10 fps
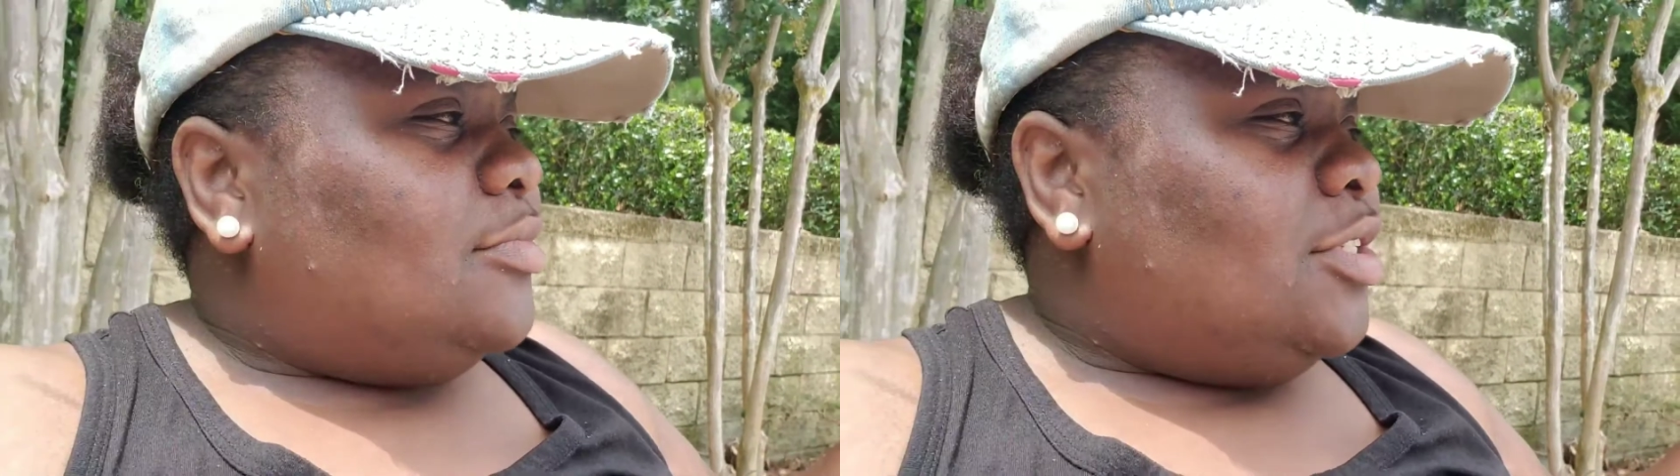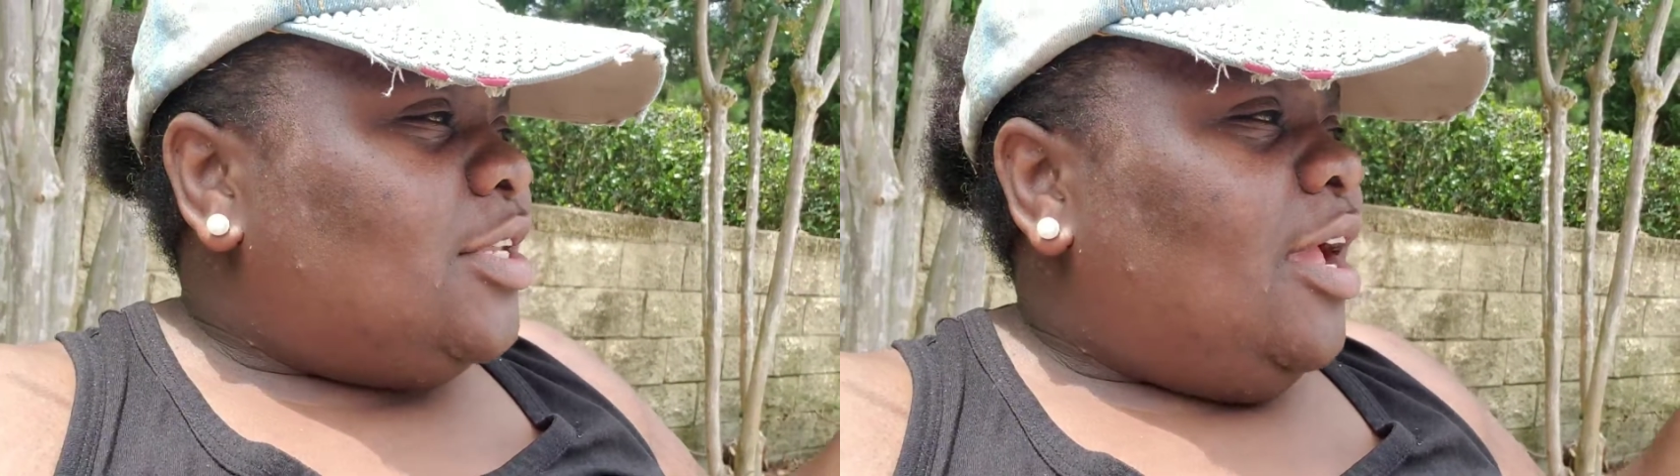
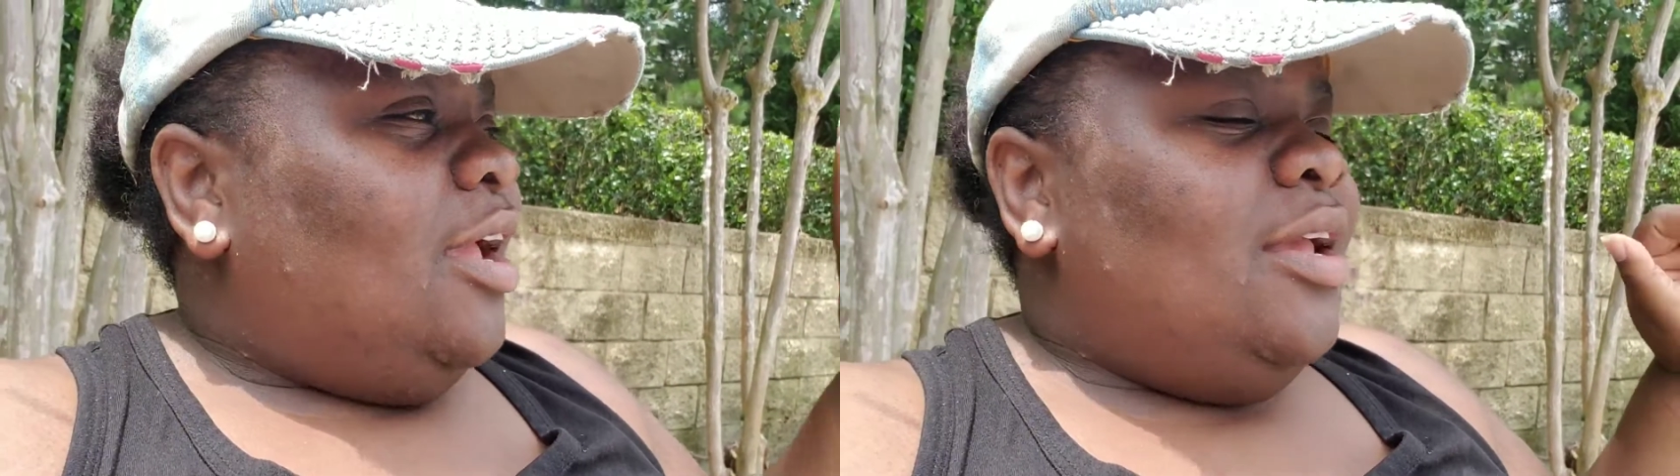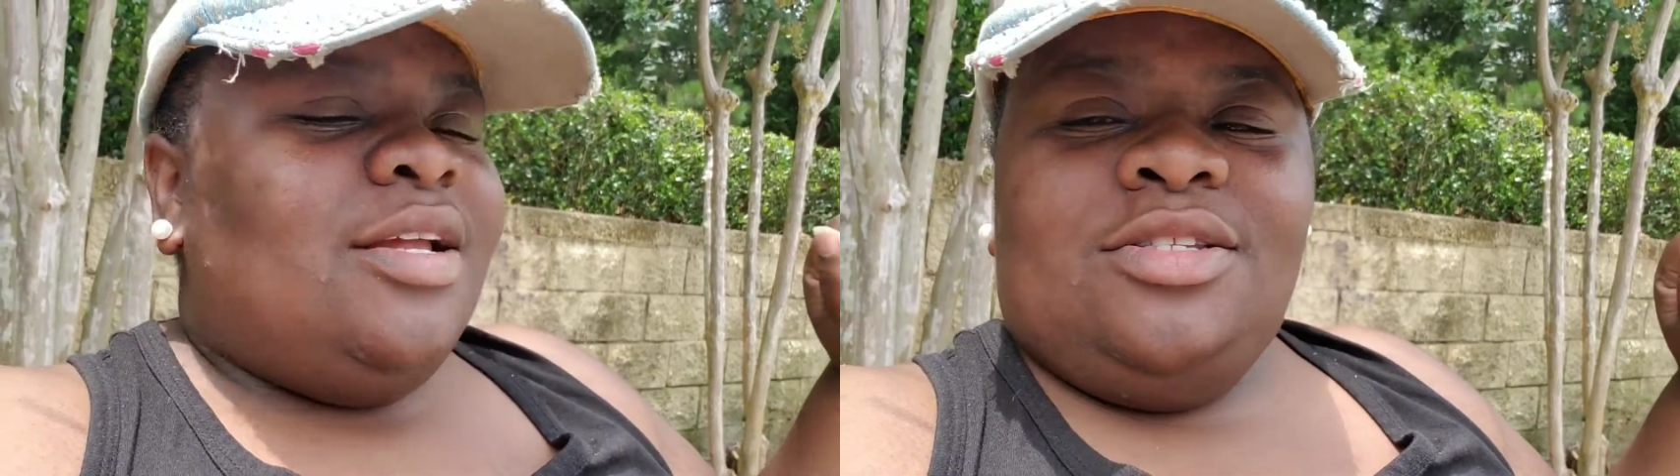
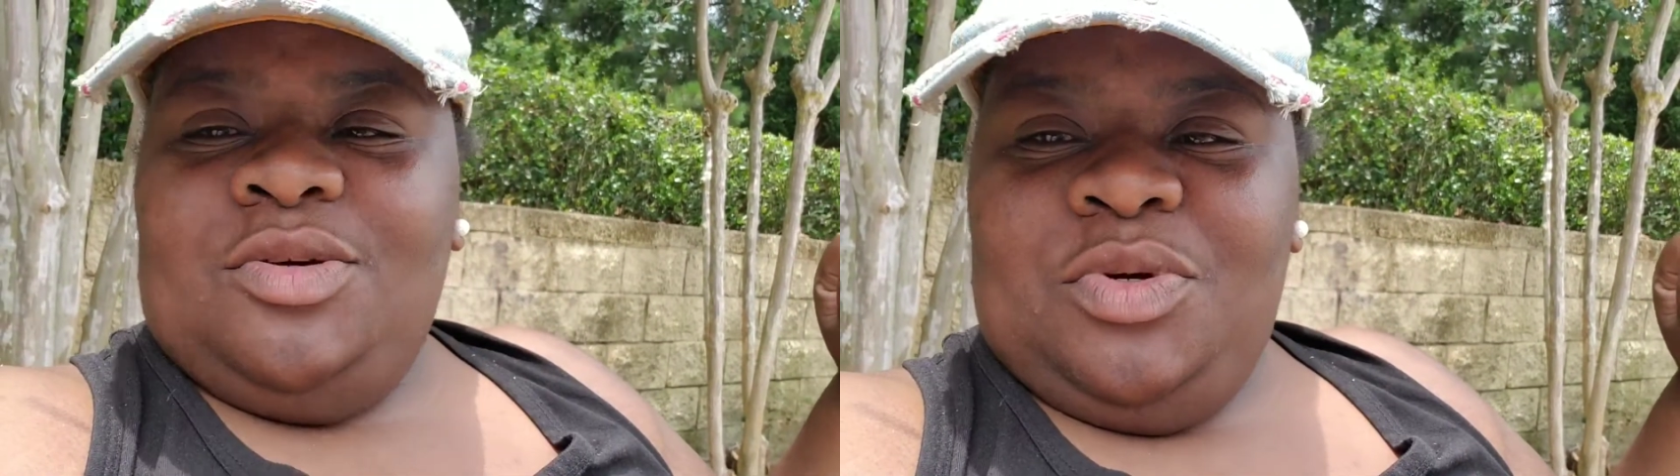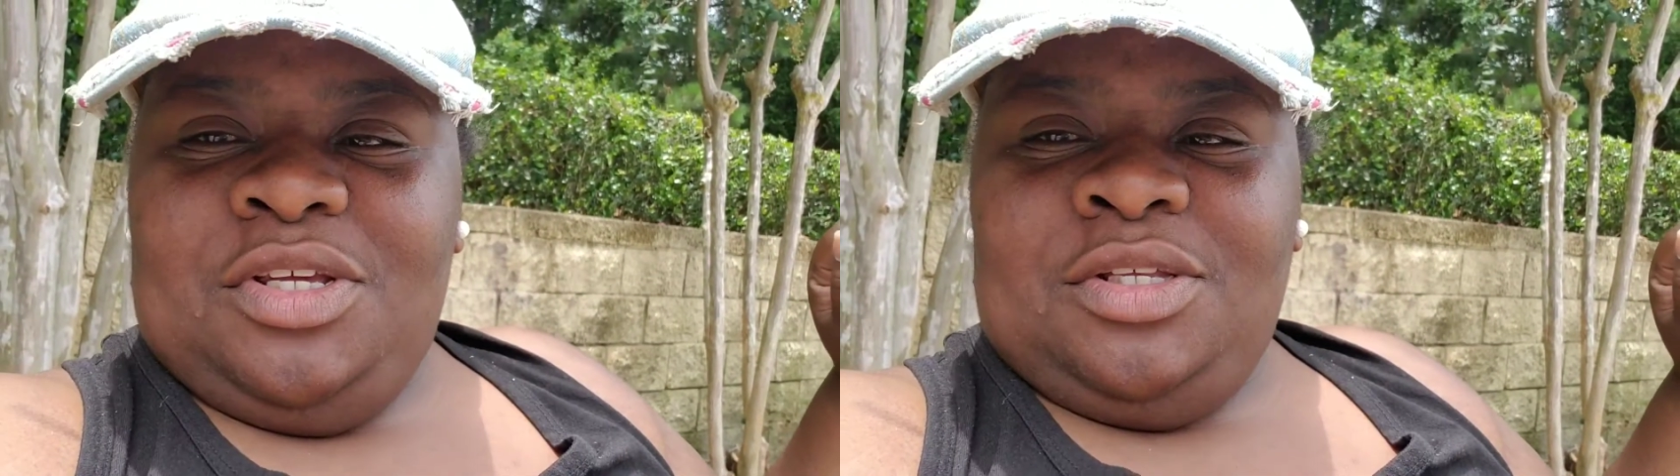stay
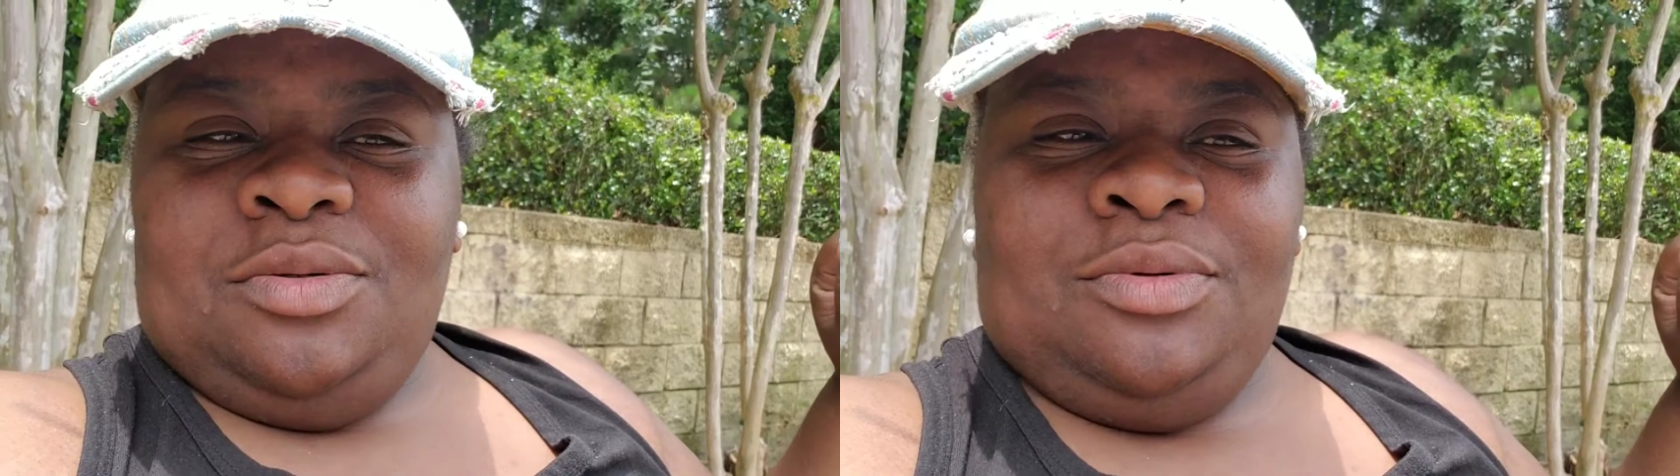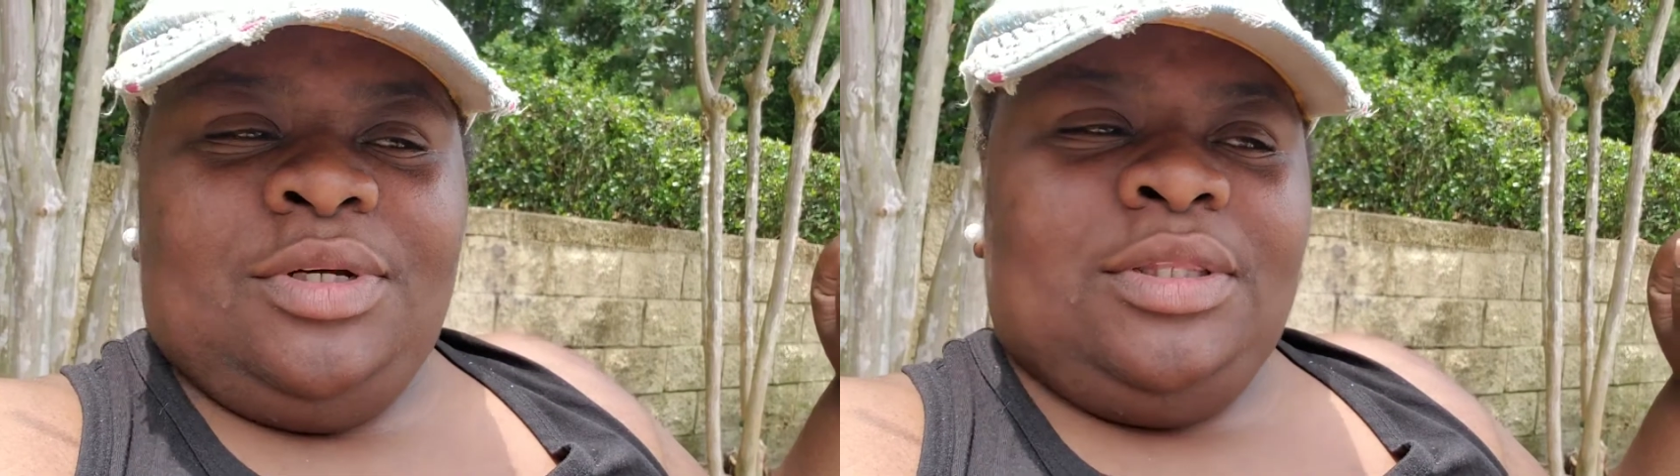until we get through.